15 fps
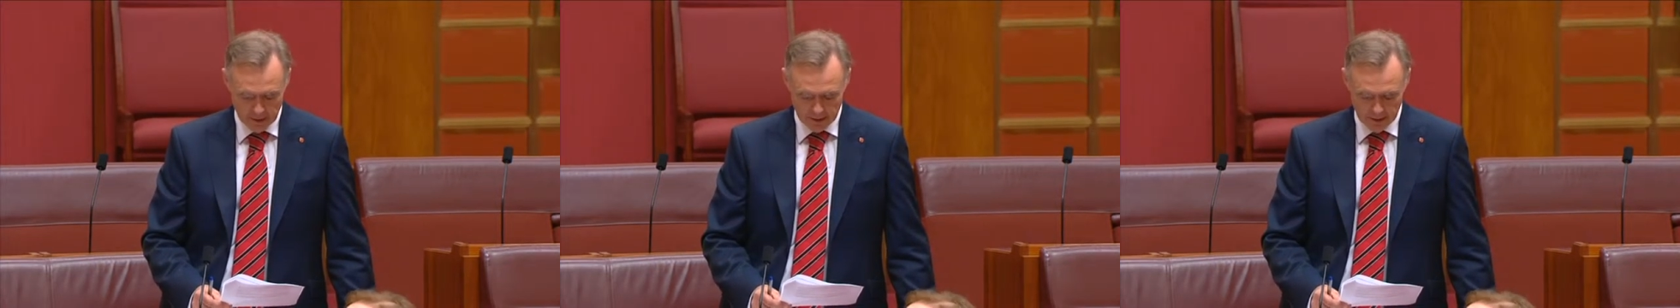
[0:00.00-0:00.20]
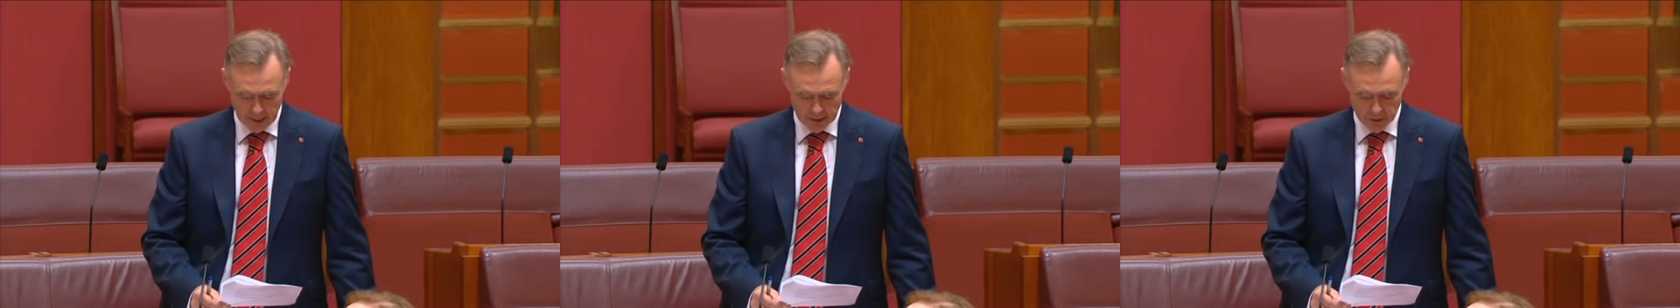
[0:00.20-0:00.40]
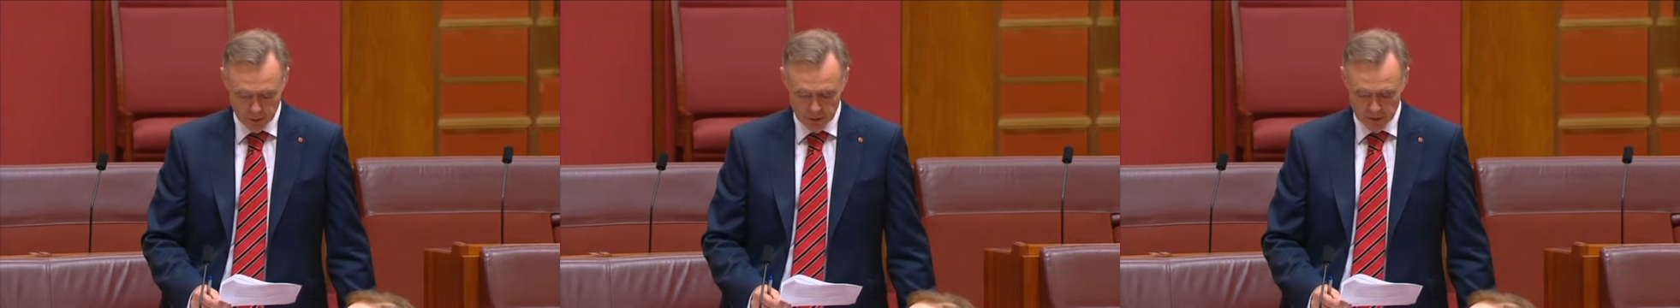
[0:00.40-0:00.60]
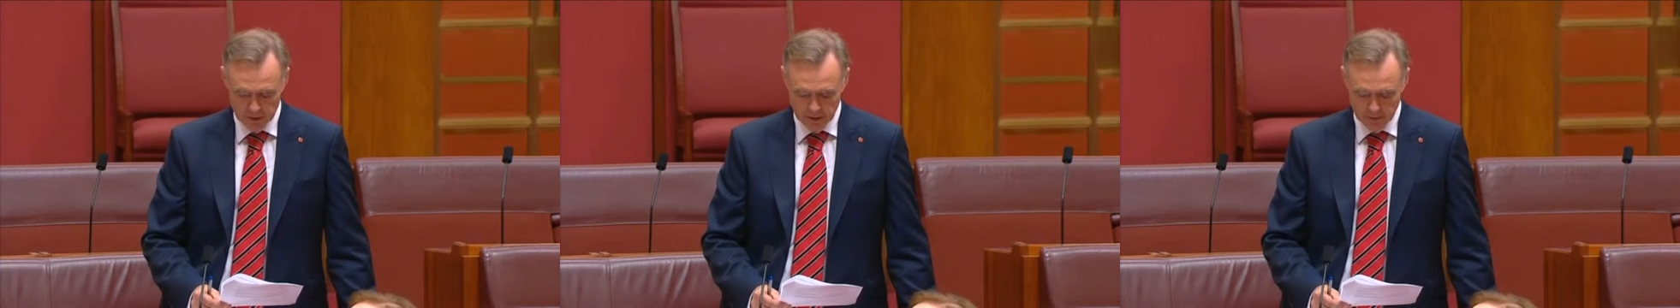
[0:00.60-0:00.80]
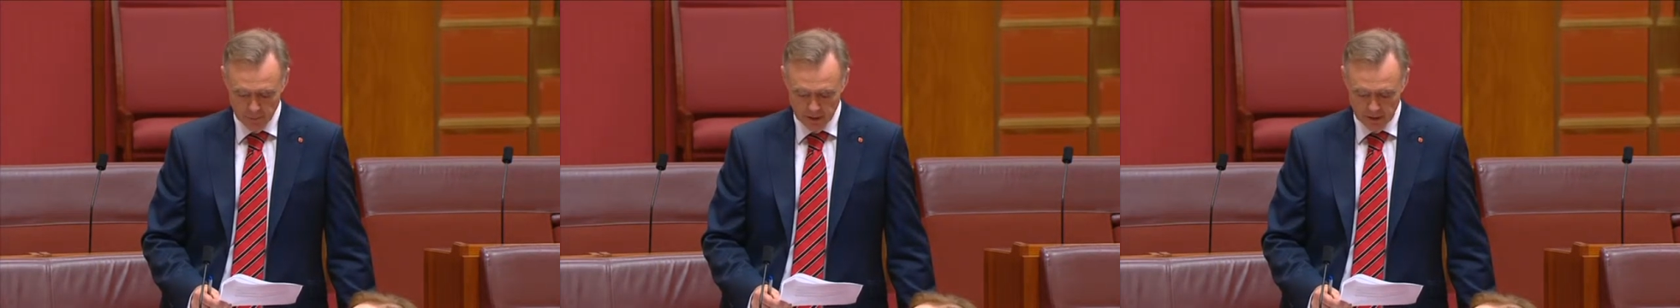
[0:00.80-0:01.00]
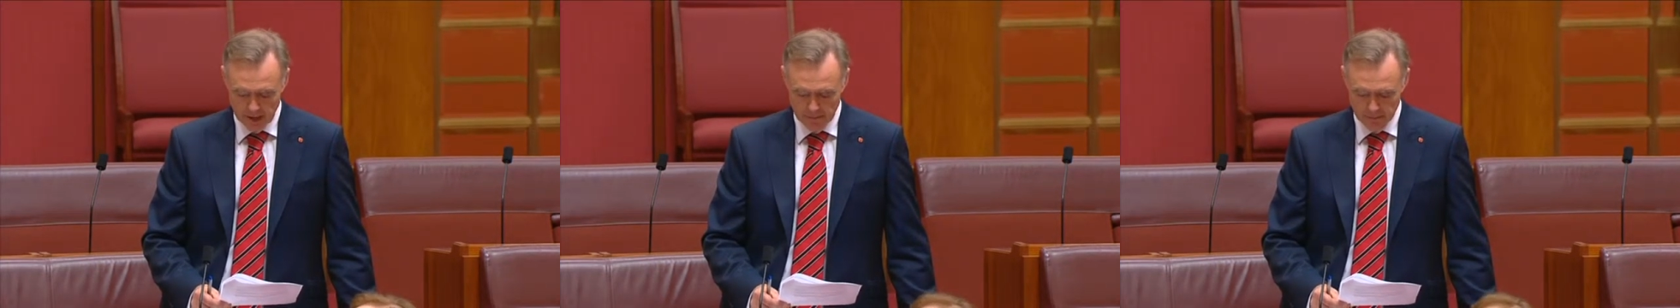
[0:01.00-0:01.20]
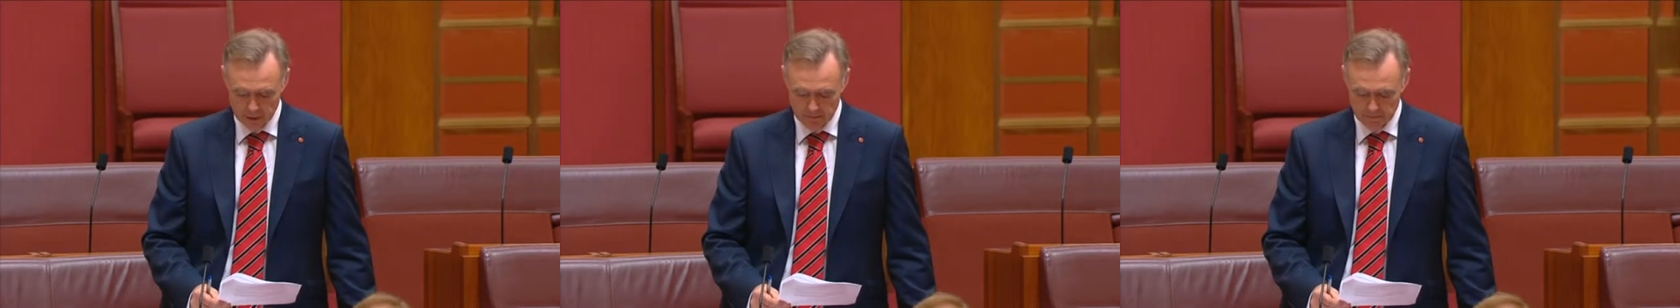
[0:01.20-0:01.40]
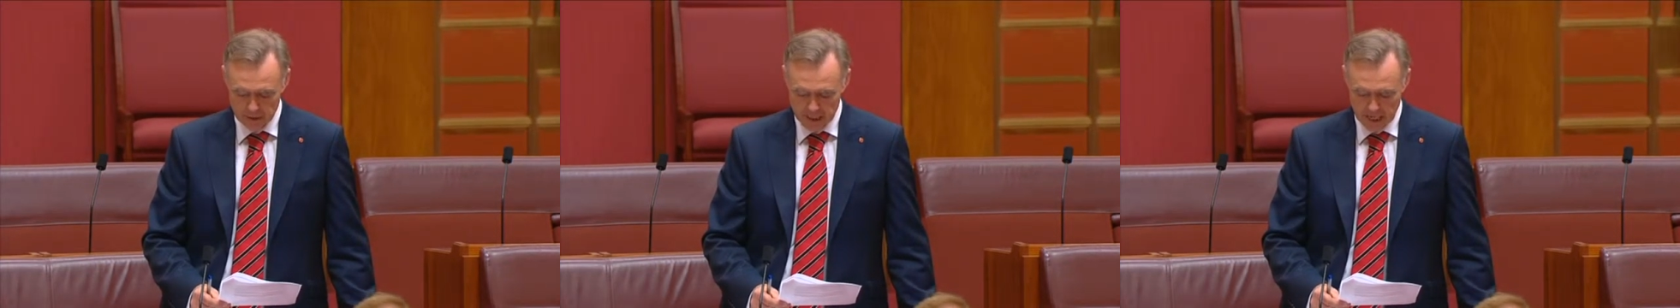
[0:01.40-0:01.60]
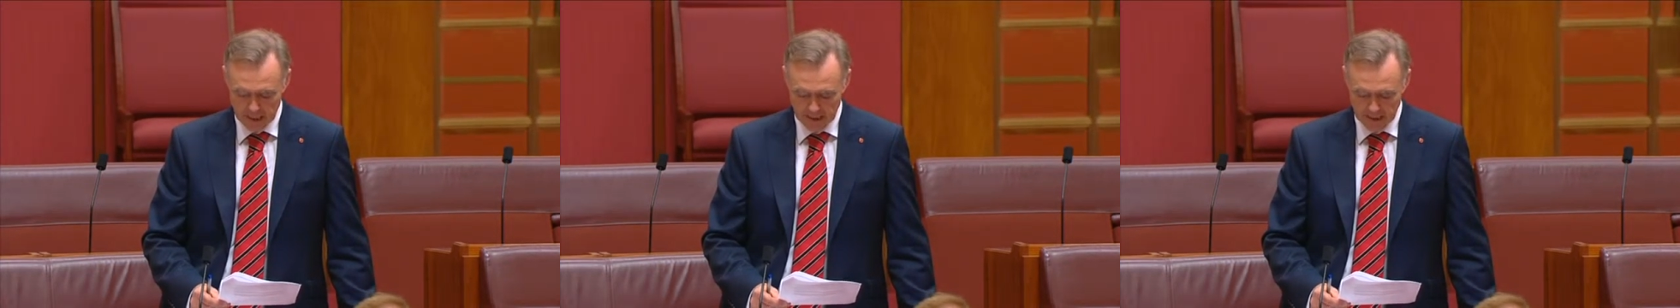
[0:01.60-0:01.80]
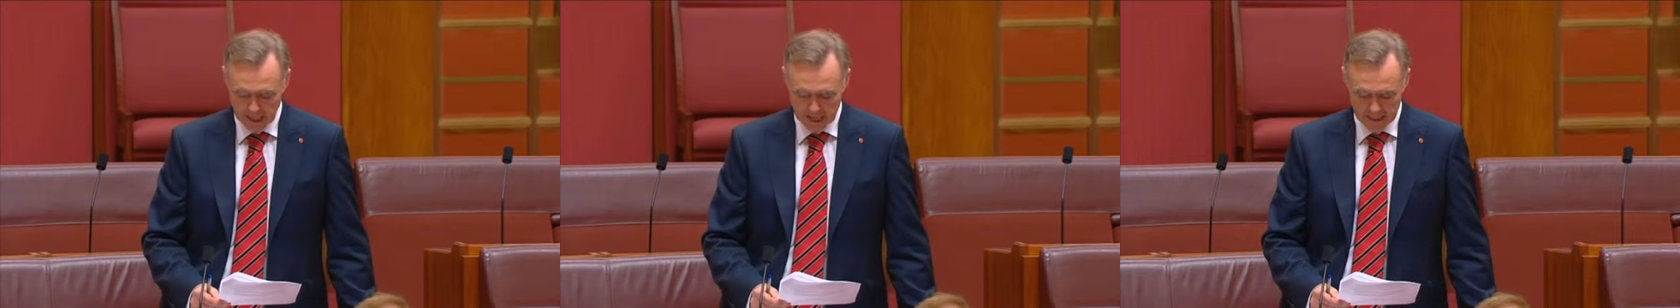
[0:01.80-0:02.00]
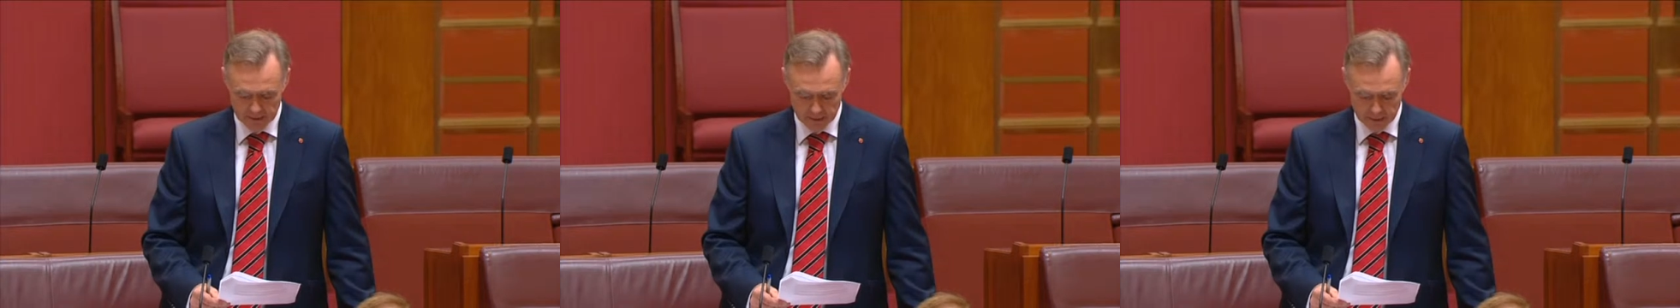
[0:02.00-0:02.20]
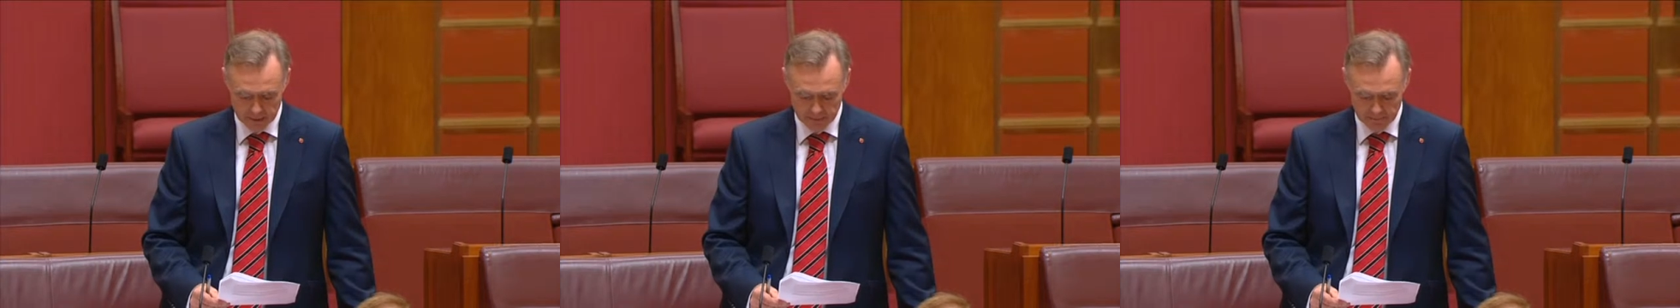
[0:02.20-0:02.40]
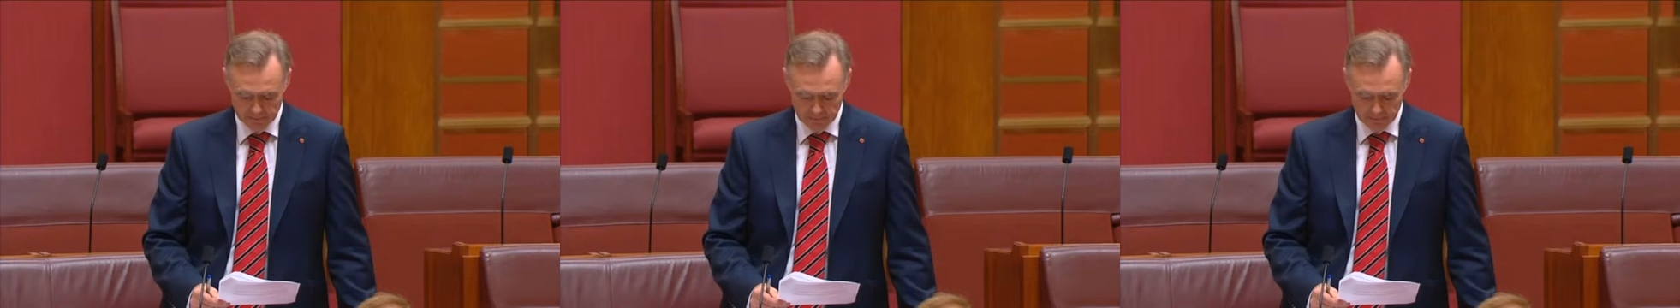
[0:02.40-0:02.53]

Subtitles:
the entrance to the Rockhampton Botanic Gardens.